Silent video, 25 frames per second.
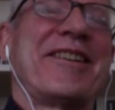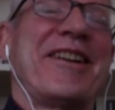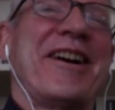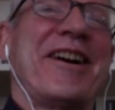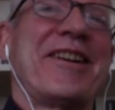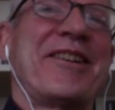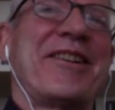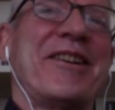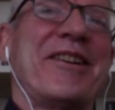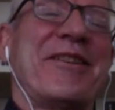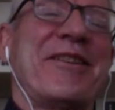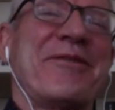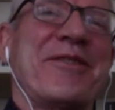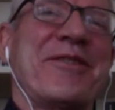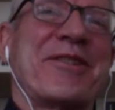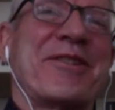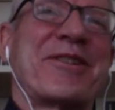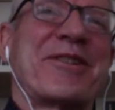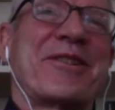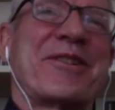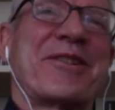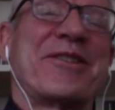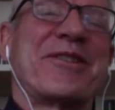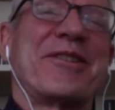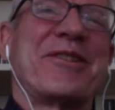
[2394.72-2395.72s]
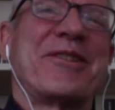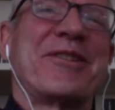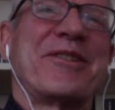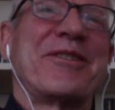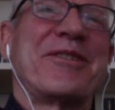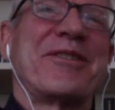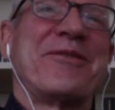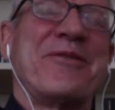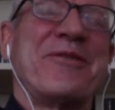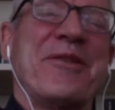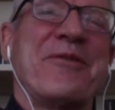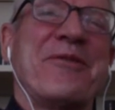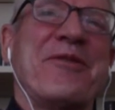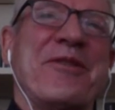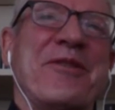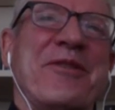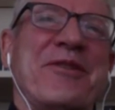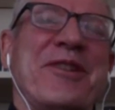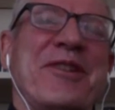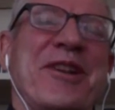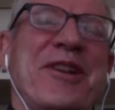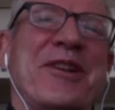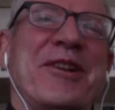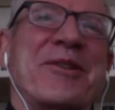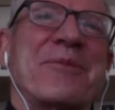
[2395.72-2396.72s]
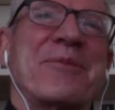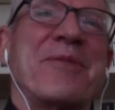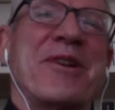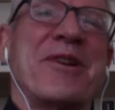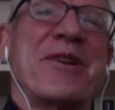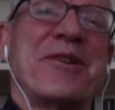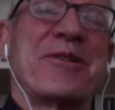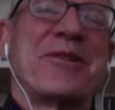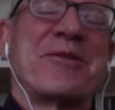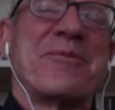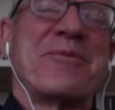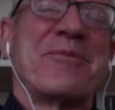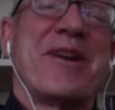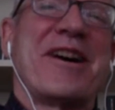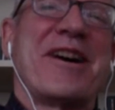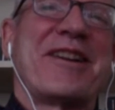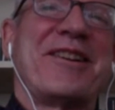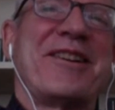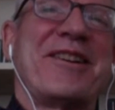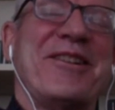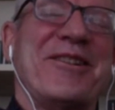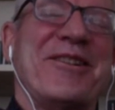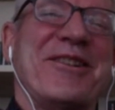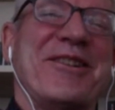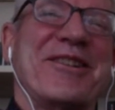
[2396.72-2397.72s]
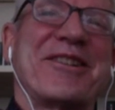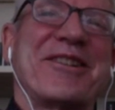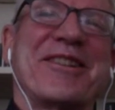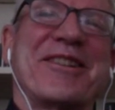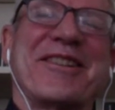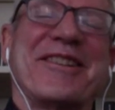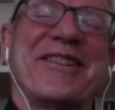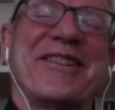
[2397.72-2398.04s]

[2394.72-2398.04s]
love the, her vivid inner monologue.